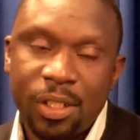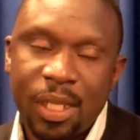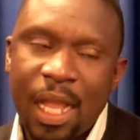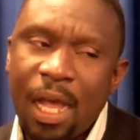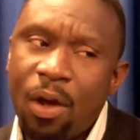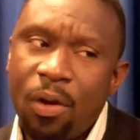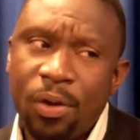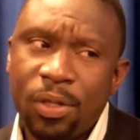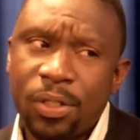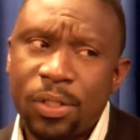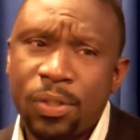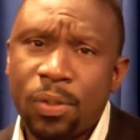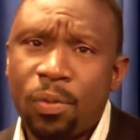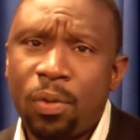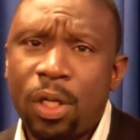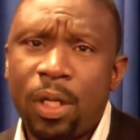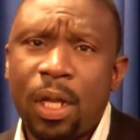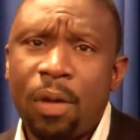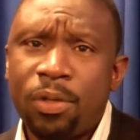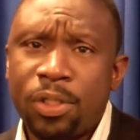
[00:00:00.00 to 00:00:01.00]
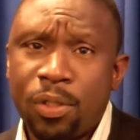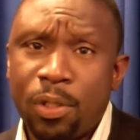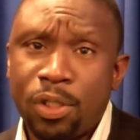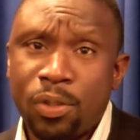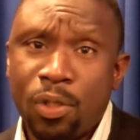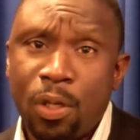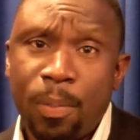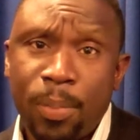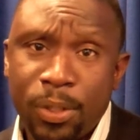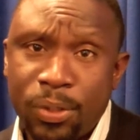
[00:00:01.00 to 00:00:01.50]
I was
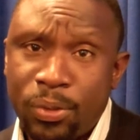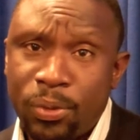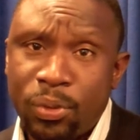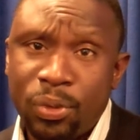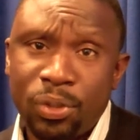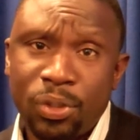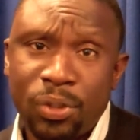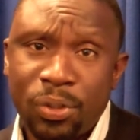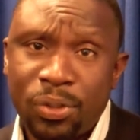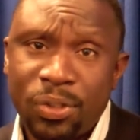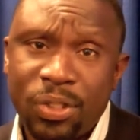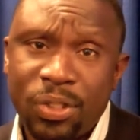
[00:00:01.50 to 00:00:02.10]
also opportune to